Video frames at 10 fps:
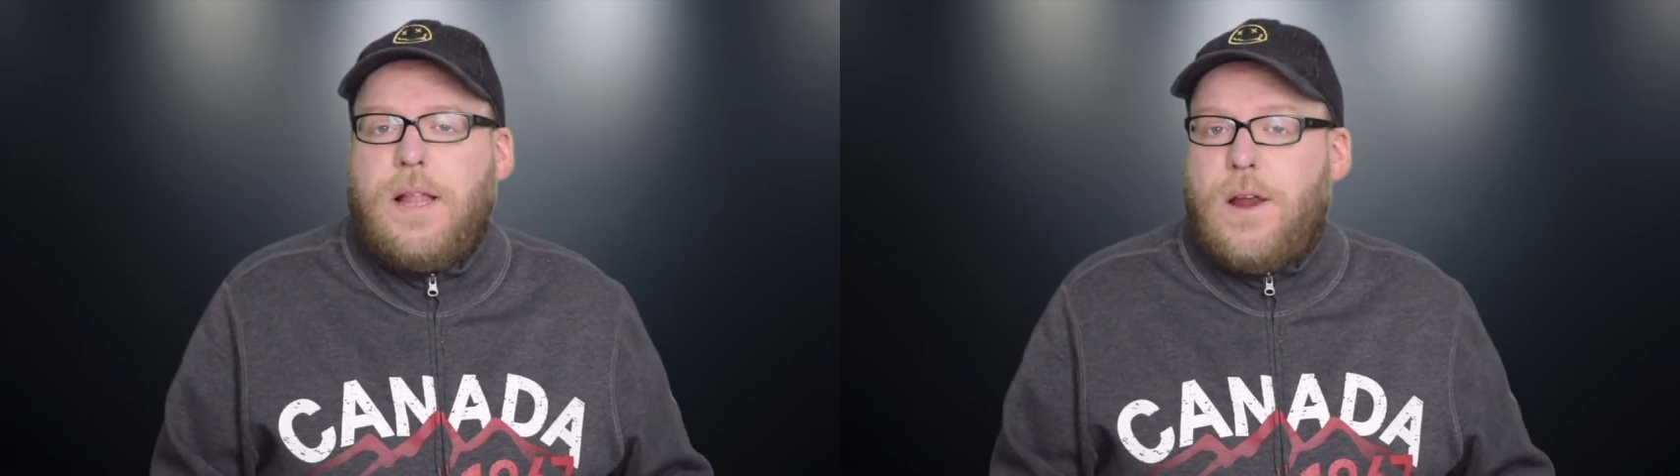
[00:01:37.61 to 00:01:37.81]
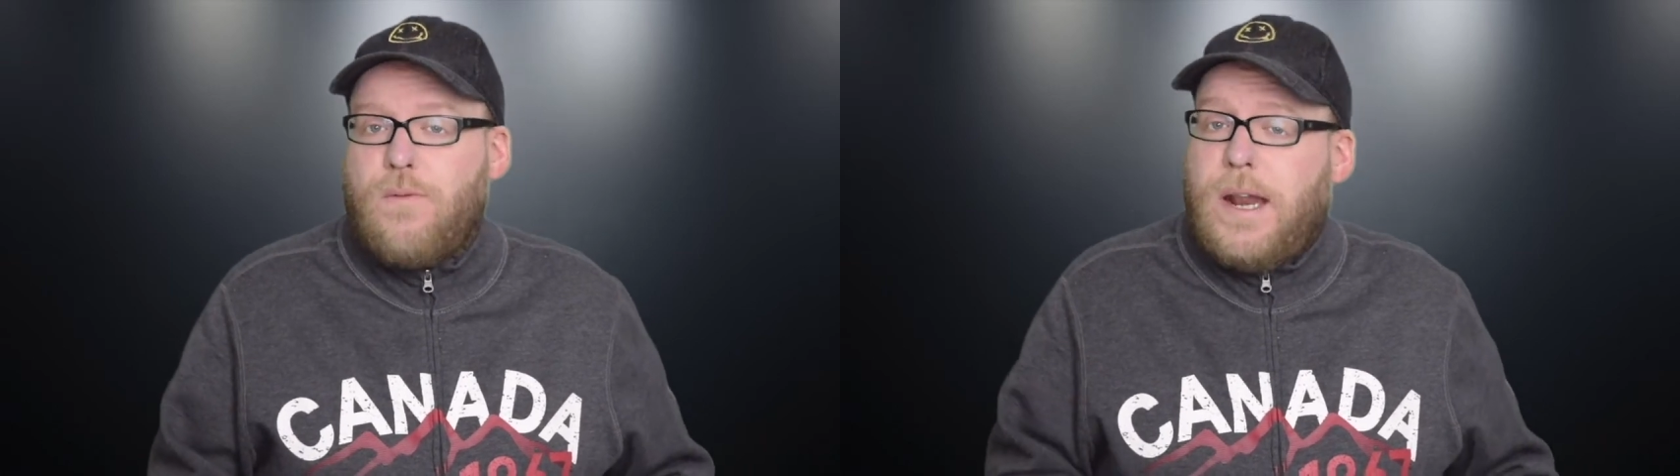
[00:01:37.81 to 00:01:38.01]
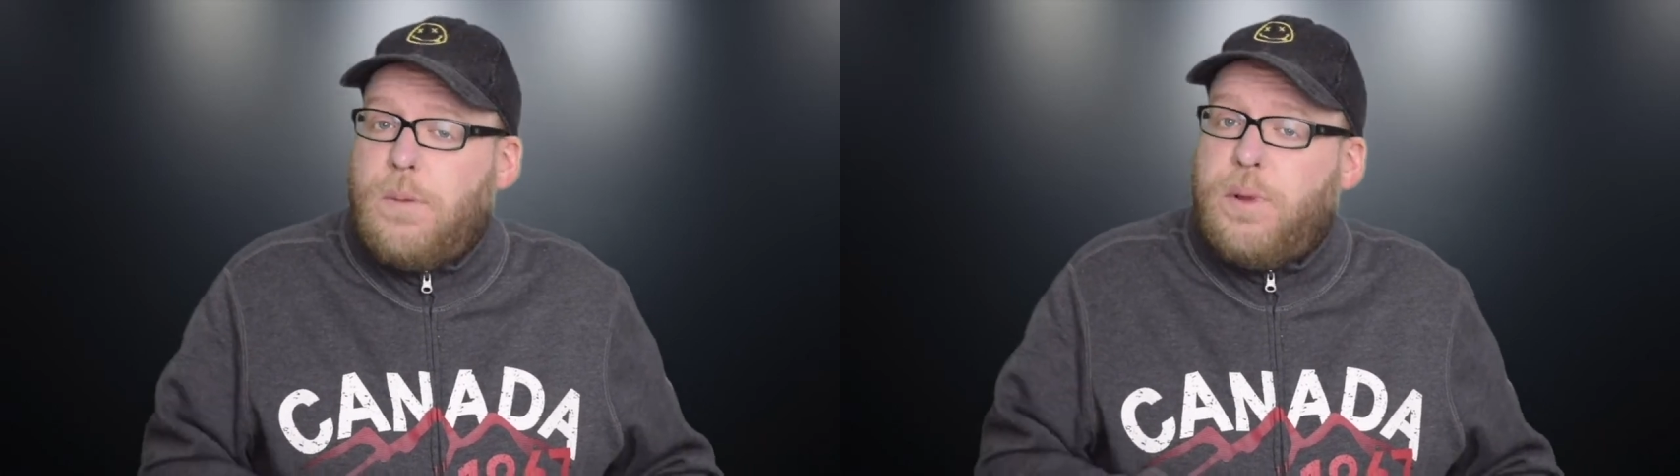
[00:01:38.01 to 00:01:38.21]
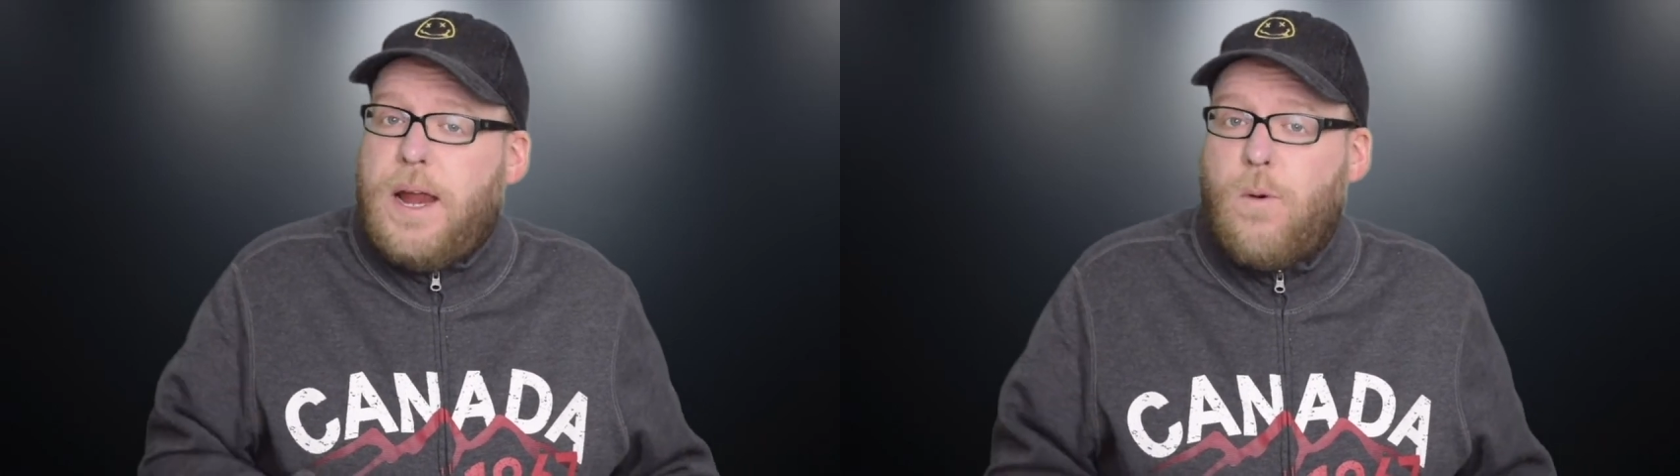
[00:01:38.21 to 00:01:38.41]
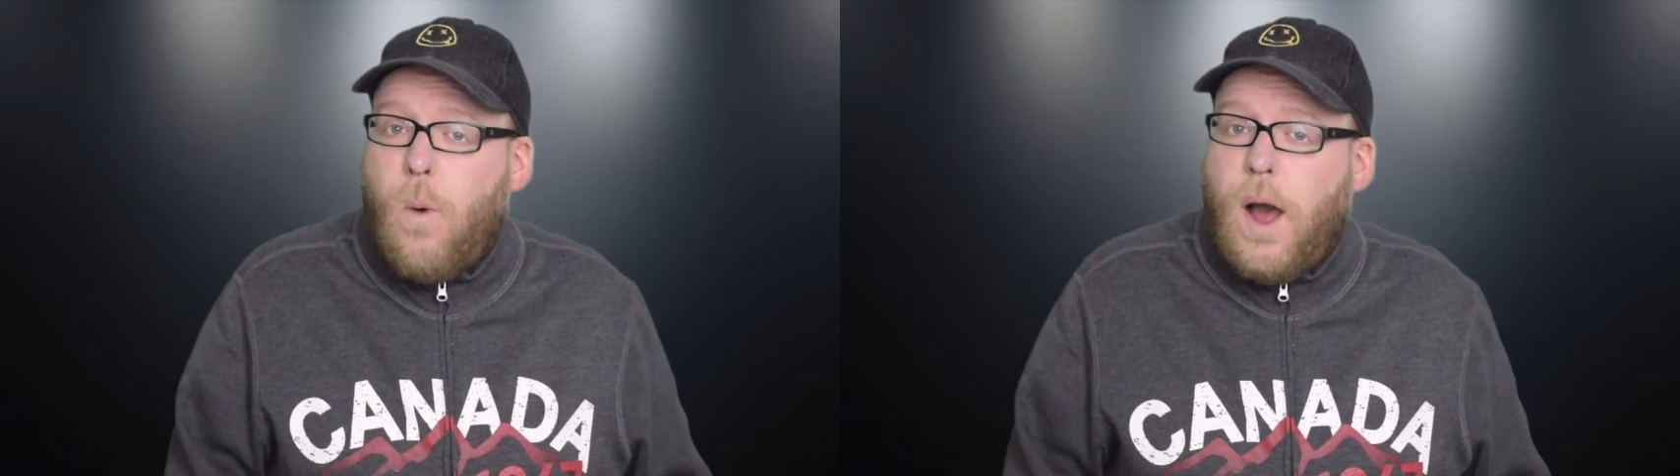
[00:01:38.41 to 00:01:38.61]
like a Ready
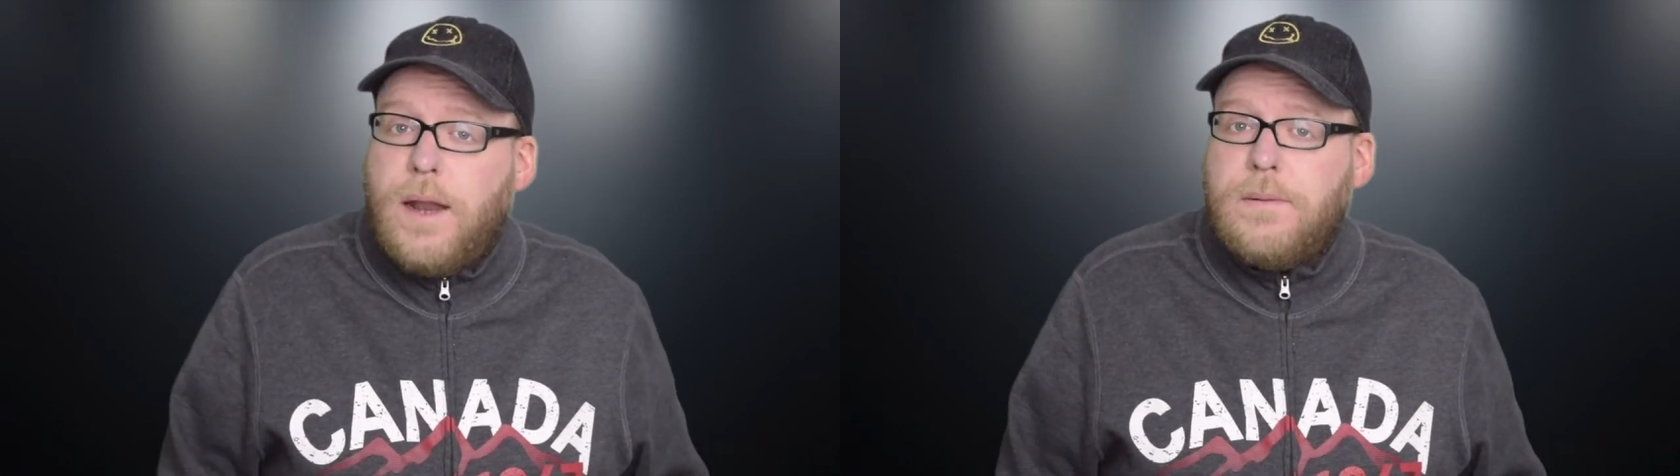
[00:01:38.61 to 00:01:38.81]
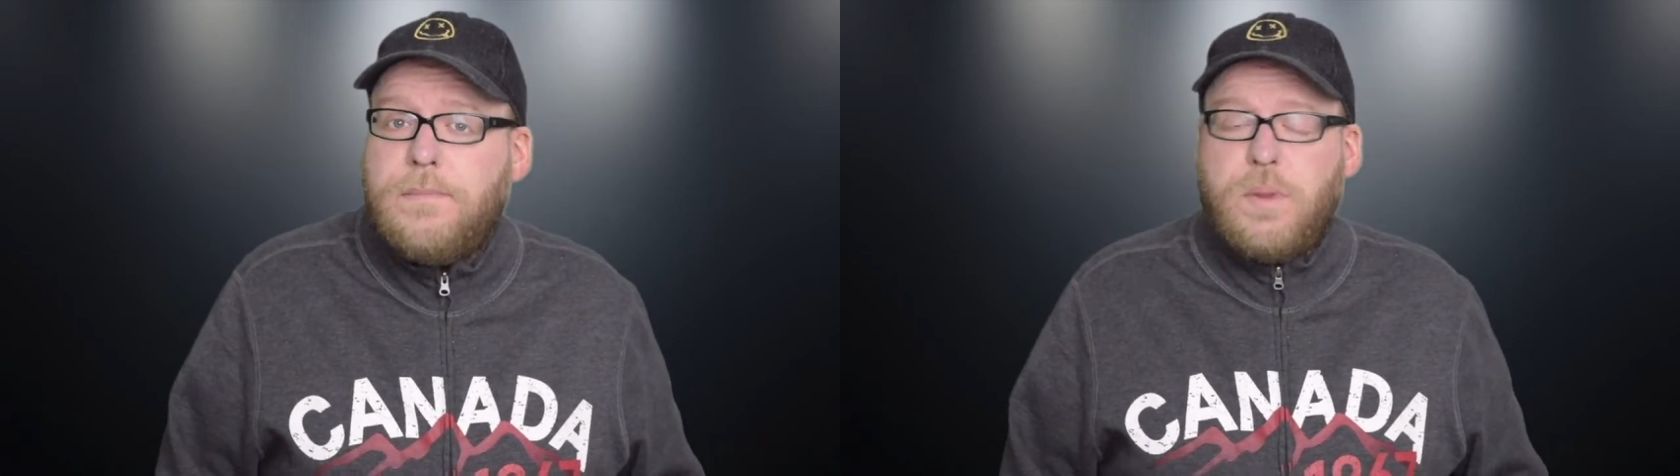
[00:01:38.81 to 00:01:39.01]
Player One,